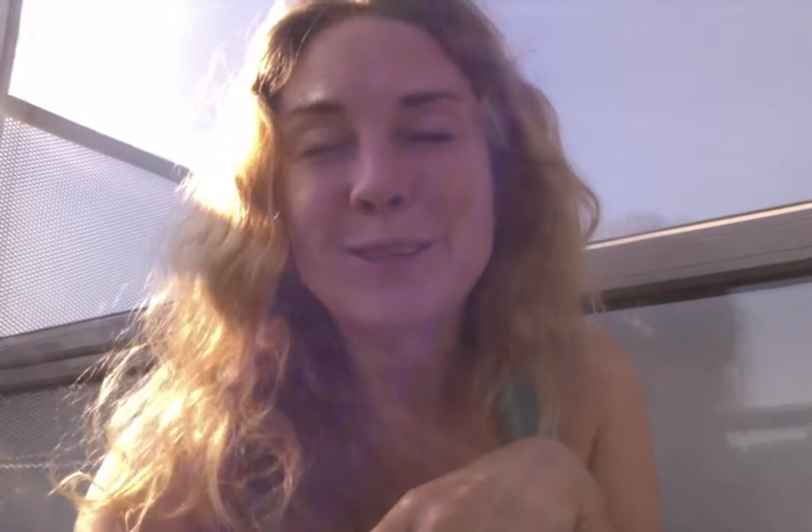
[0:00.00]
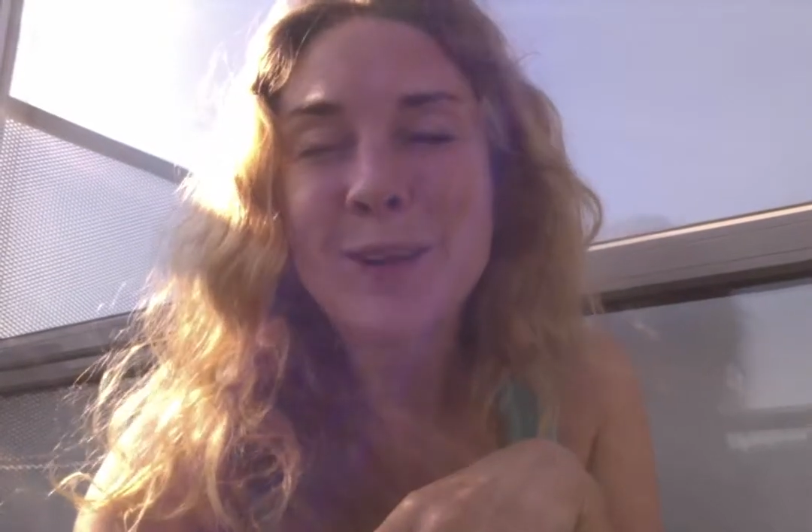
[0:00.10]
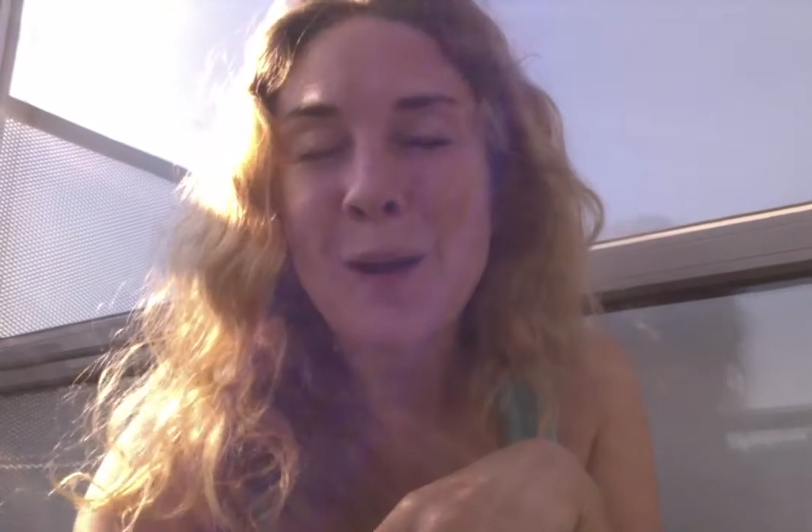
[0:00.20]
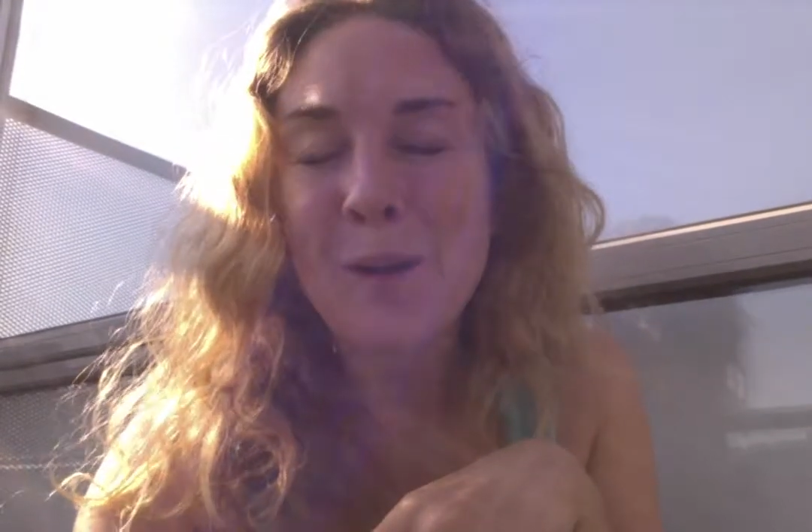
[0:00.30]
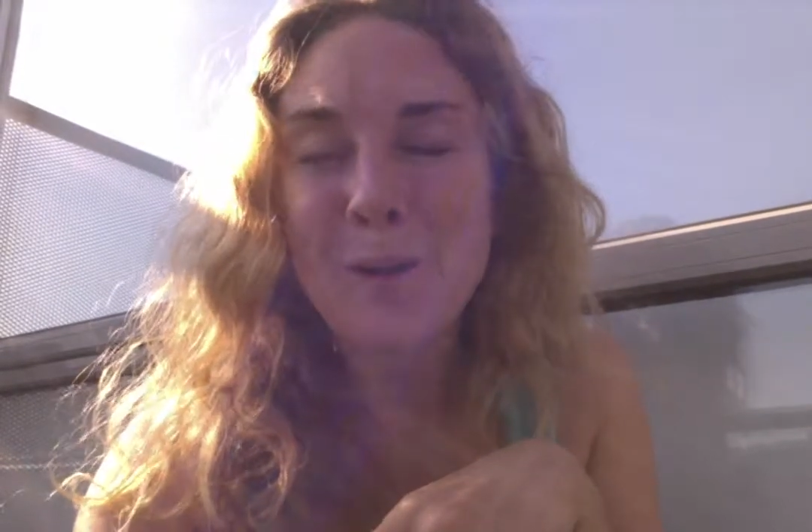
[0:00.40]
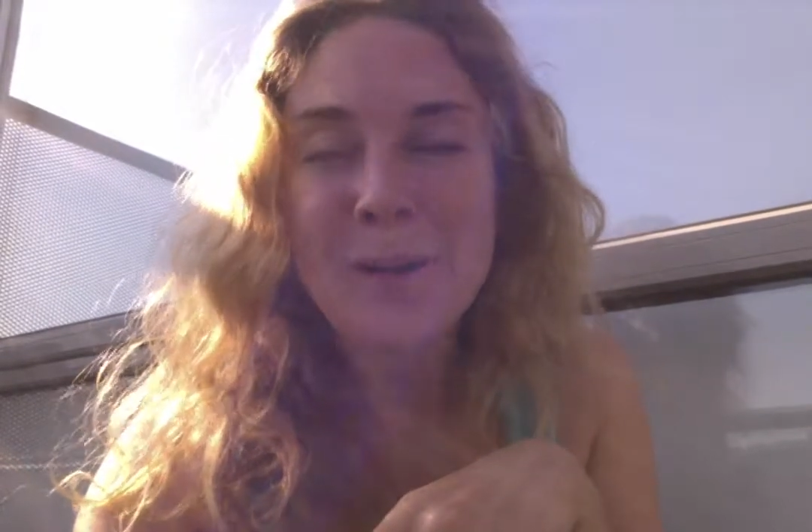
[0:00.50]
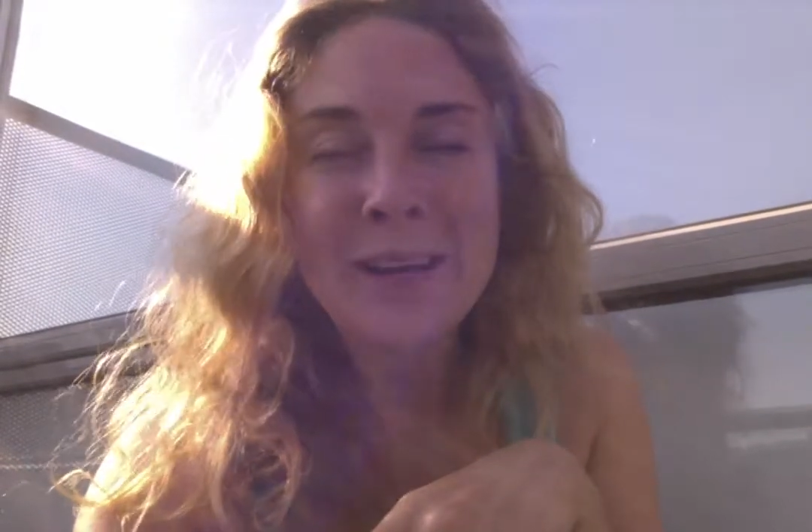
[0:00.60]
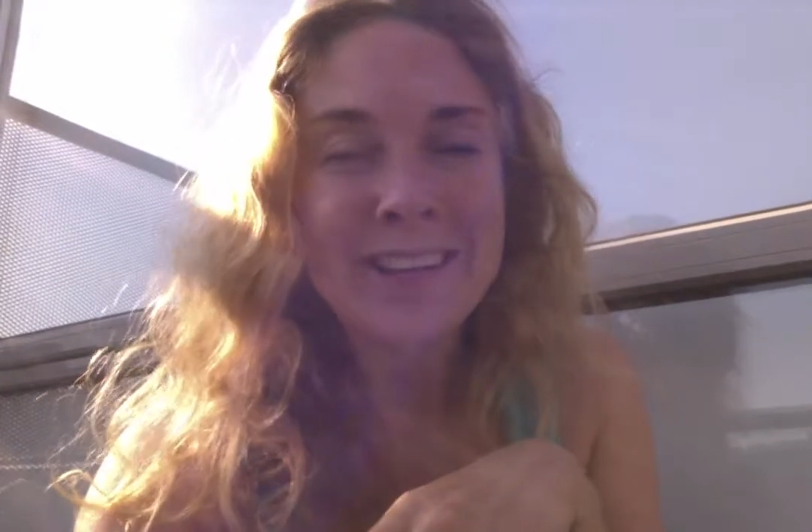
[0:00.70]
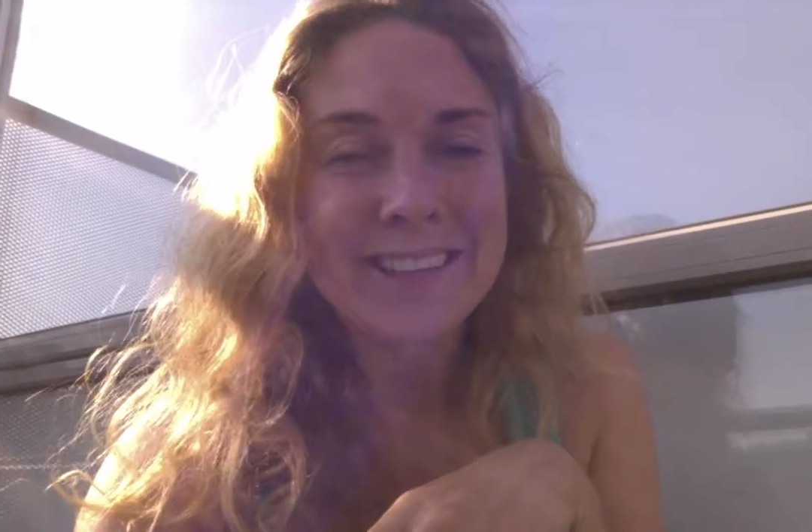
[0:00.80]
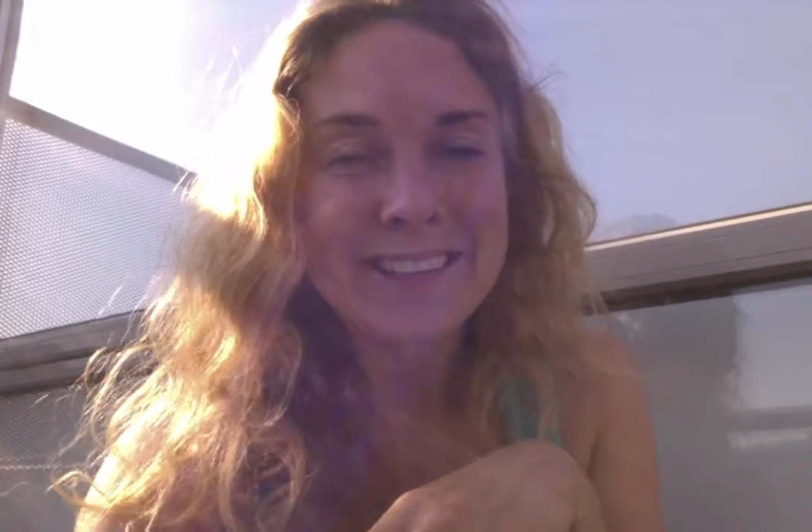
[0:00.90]
so
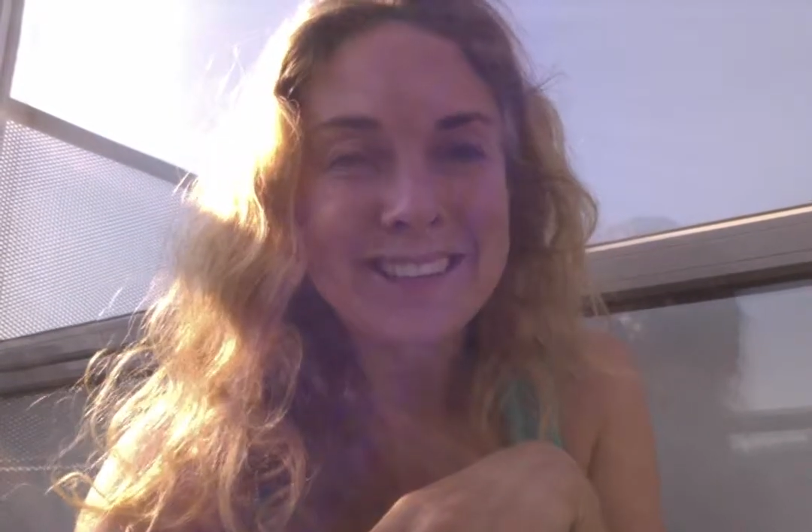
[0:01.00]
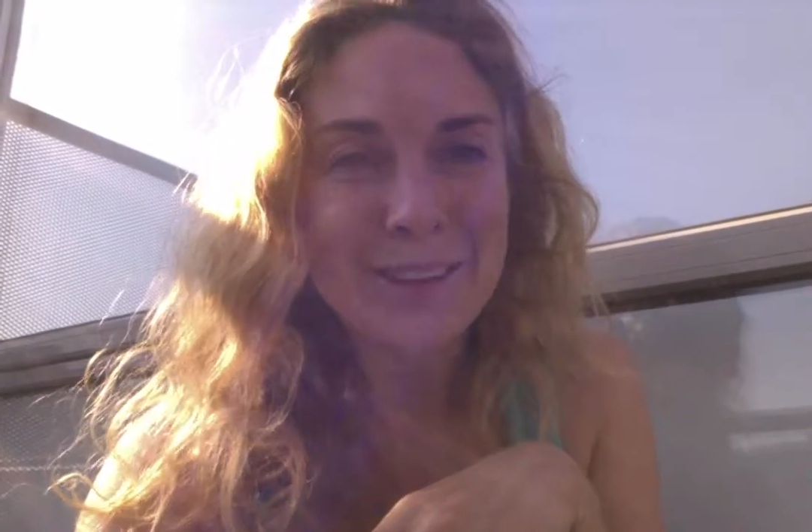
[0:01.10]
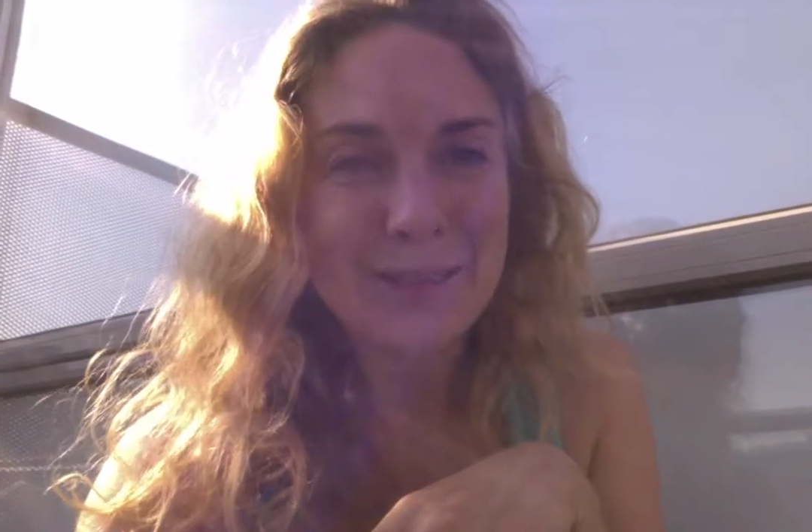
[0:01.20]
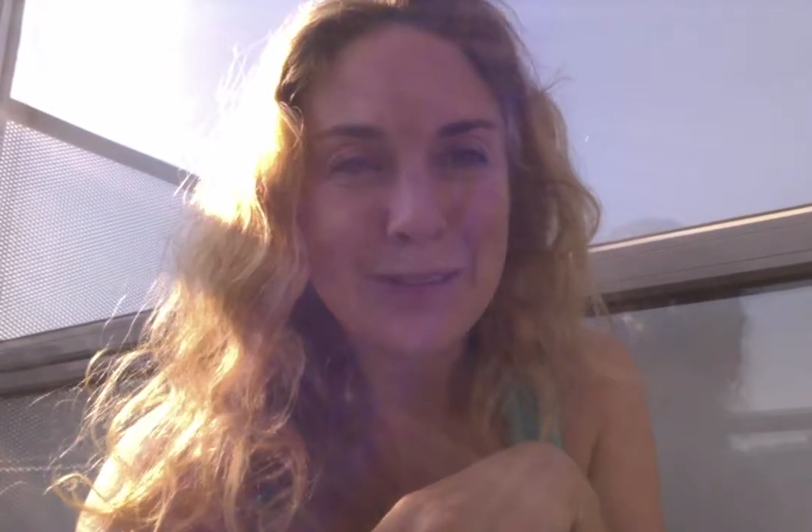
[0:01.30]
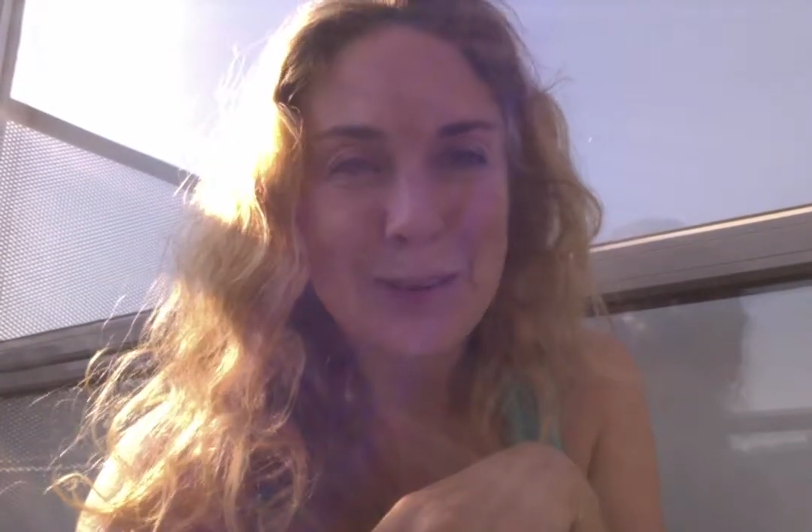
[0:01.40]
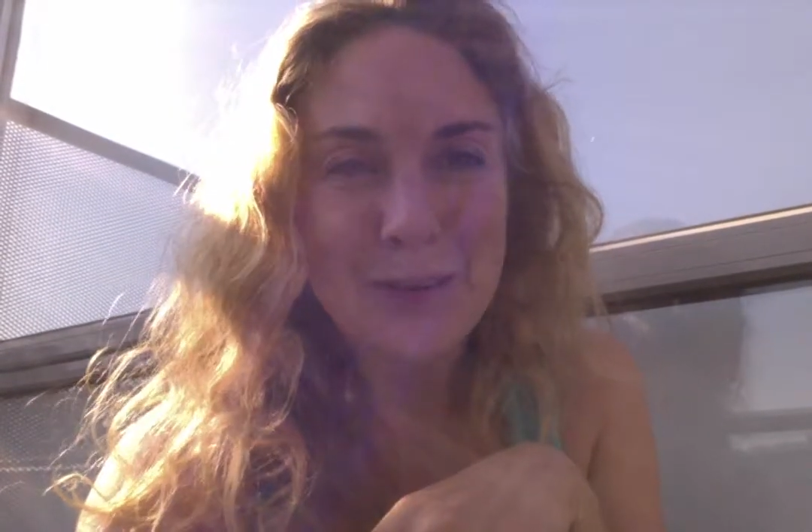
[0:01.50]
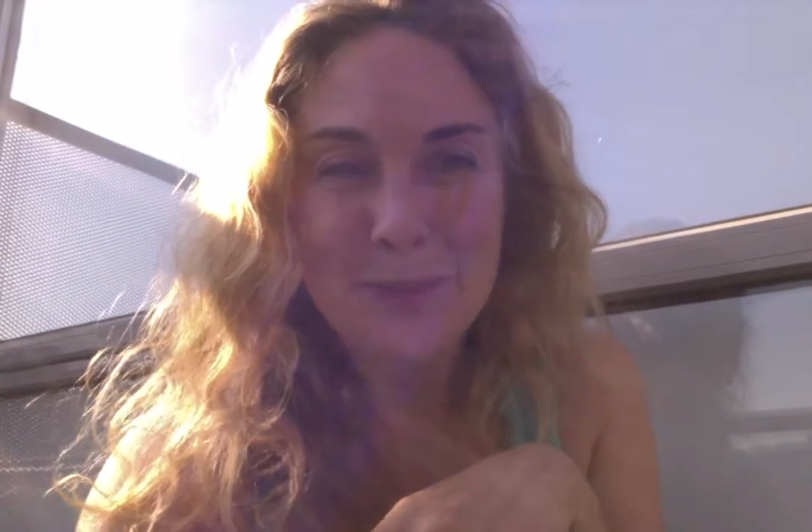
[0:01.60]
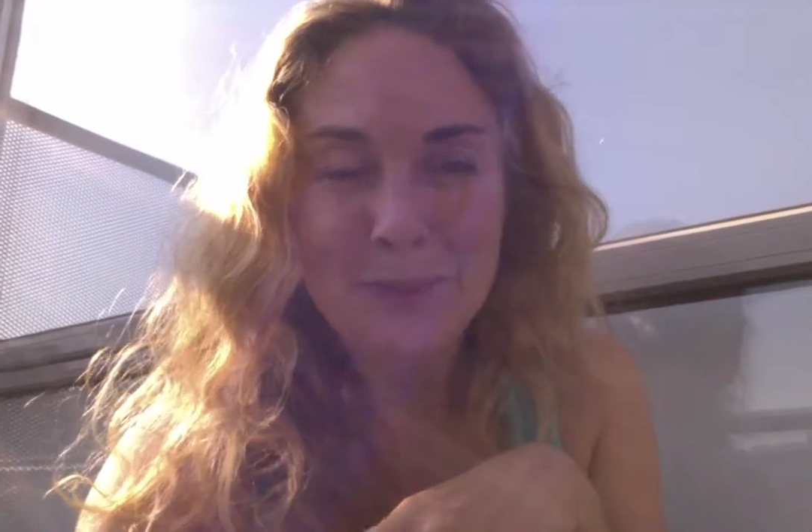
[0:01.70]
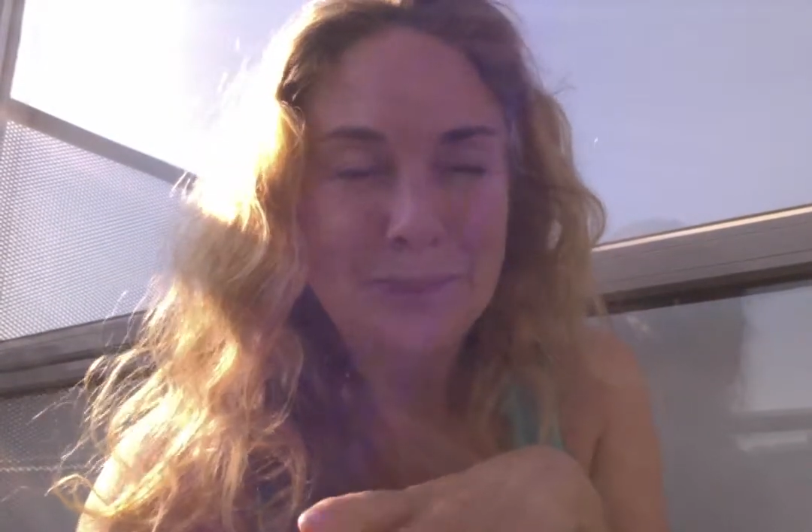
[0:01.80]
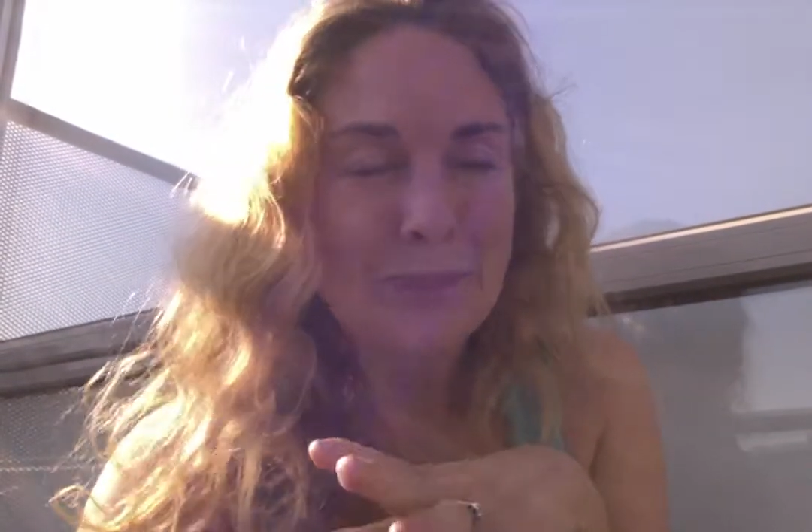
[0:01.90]
just a few